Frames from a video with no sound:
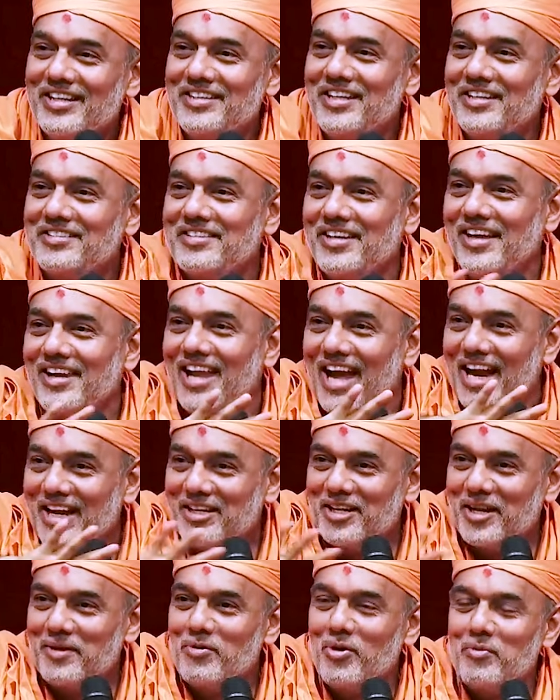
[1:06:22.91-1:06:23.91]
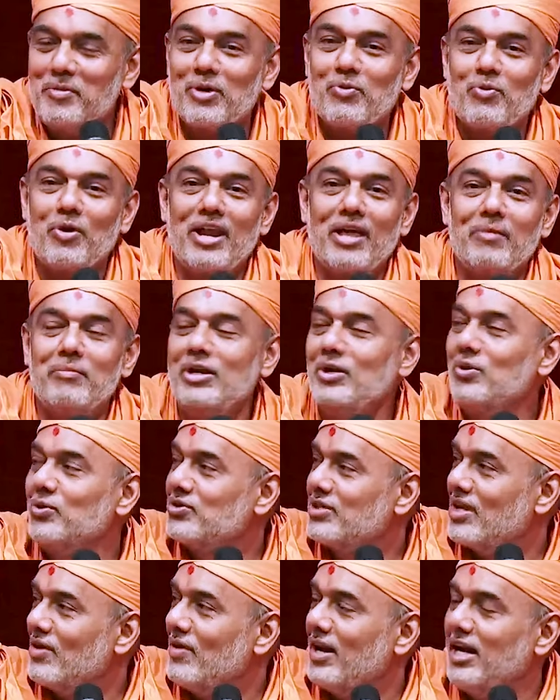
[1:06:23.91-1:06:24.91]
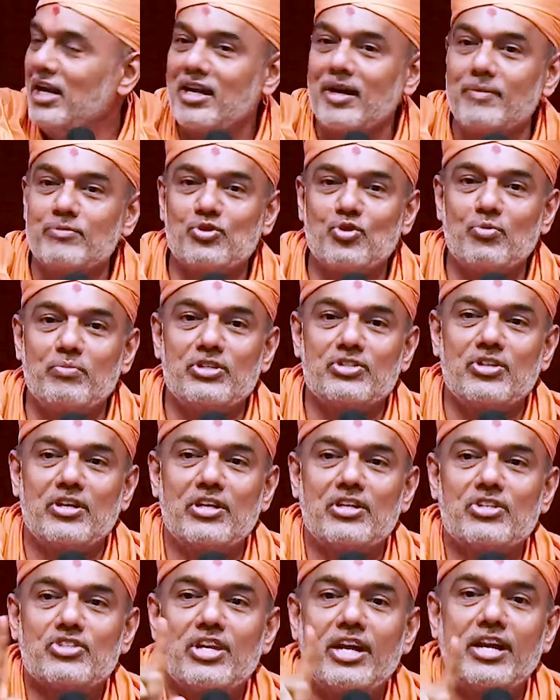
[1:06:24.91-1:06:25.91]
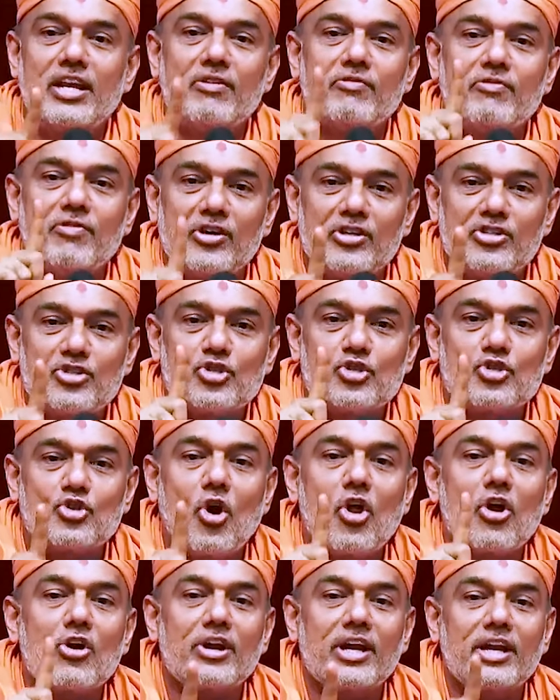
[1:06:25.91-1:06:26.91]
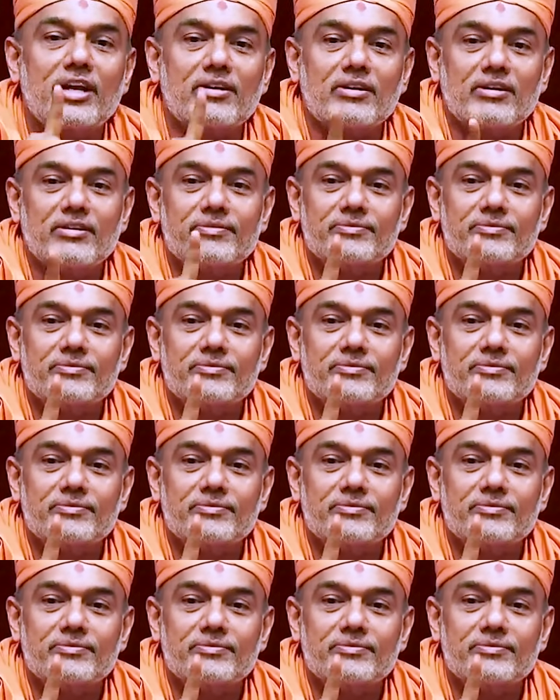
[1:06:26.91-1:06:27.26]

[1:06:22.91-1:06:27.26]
Just a lighter moment, what I mean to say when it comes to misunderstanding, first tolerate.